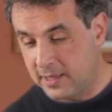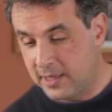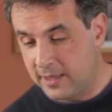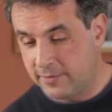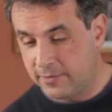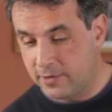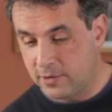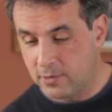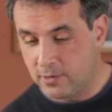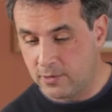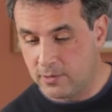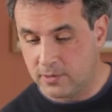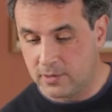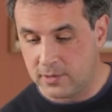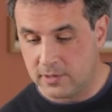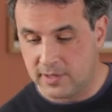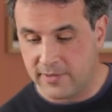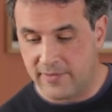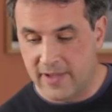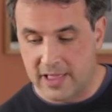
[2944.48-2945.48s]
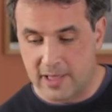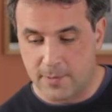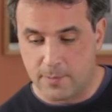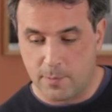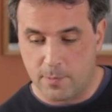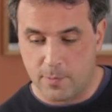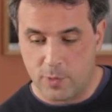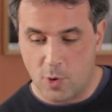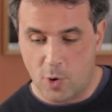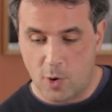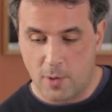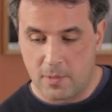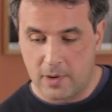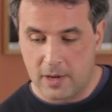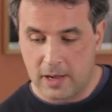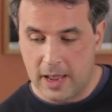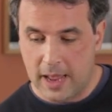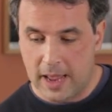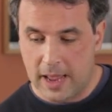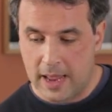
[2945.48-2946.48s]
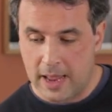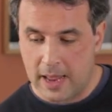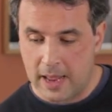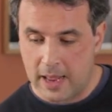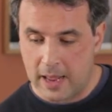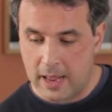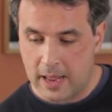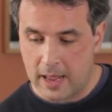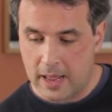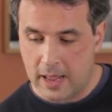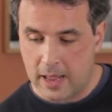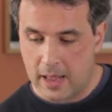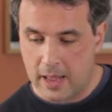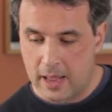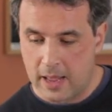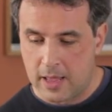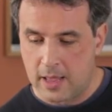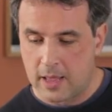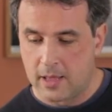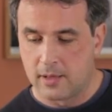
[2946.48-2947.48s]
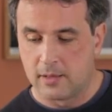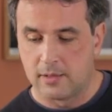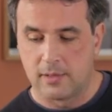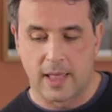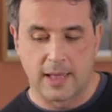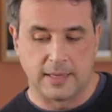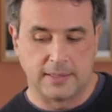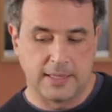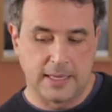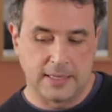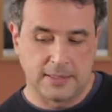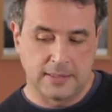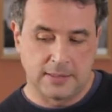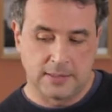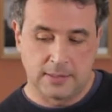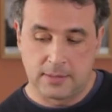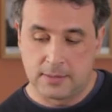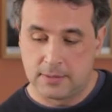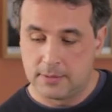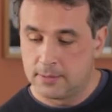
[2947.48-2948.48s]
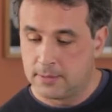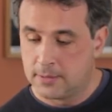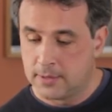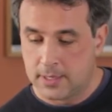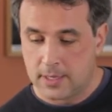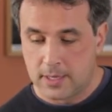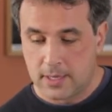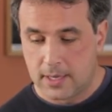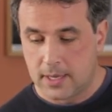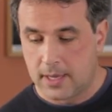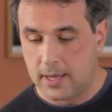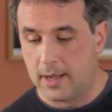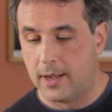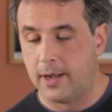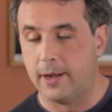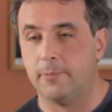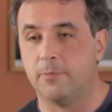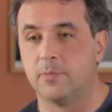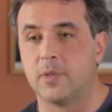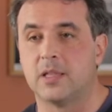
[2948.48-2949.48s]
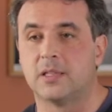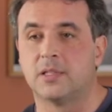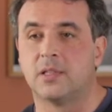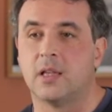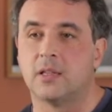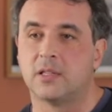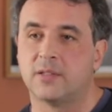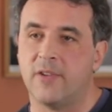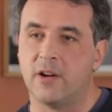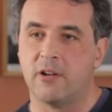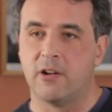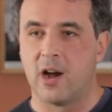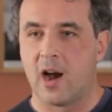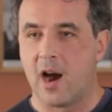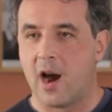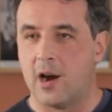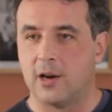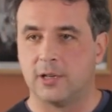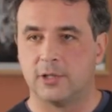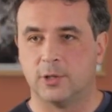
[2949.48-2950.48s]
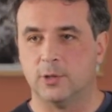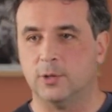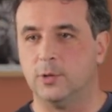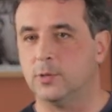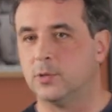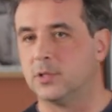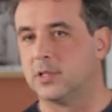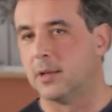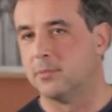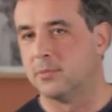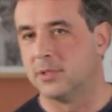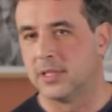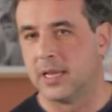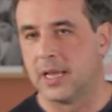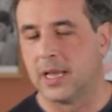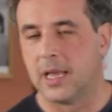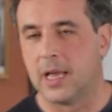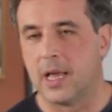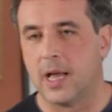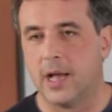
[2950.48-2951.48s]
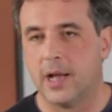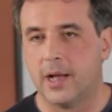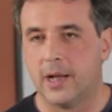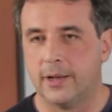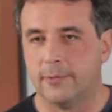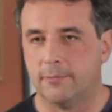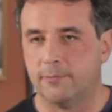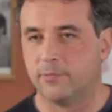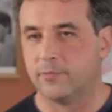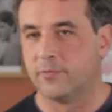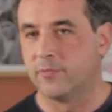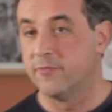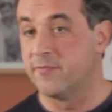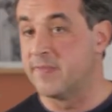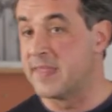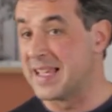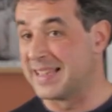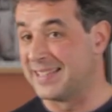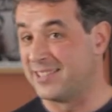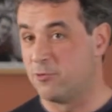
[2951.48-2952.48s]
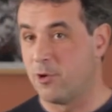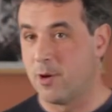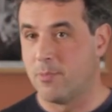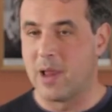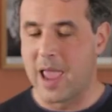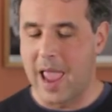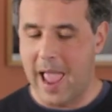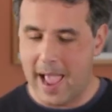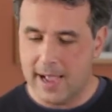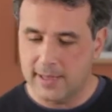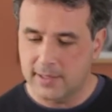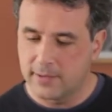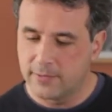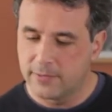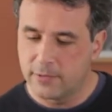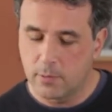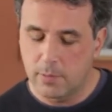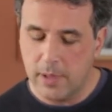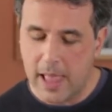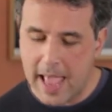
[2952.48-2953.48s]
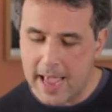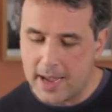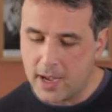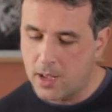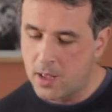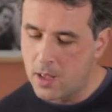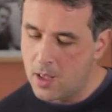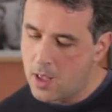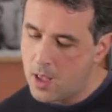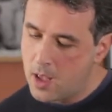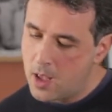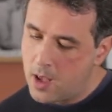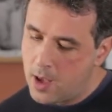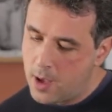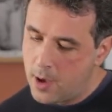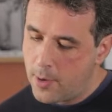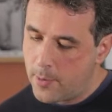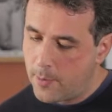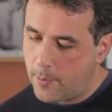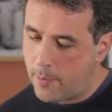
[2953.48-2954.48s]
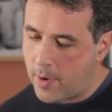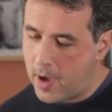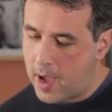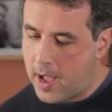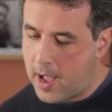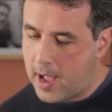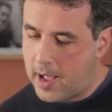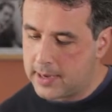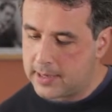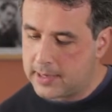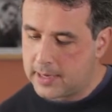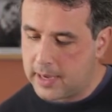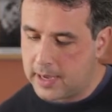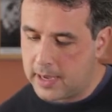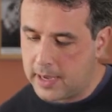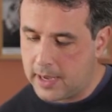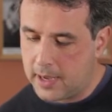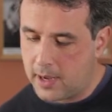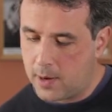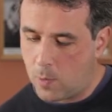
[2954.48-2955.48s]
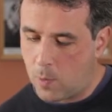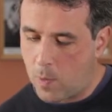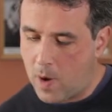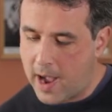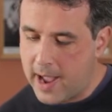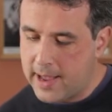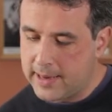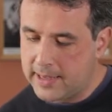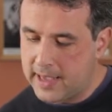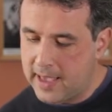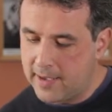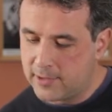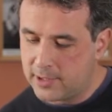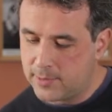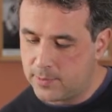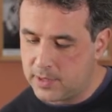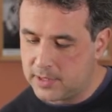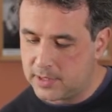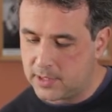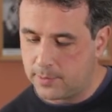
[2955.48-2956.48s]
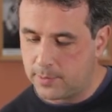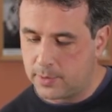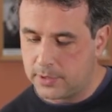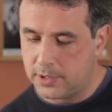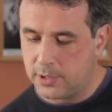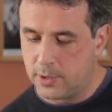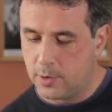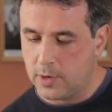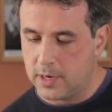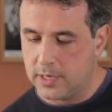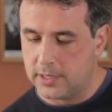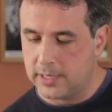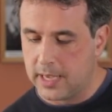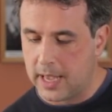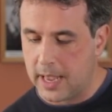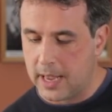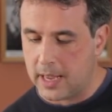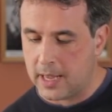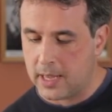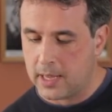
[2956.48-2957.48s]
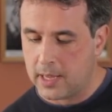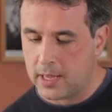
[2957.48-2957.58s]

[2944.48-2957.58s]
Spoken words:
if you develop normally like this, it's very hard to do something extremely active for black, but white gives me the opportunity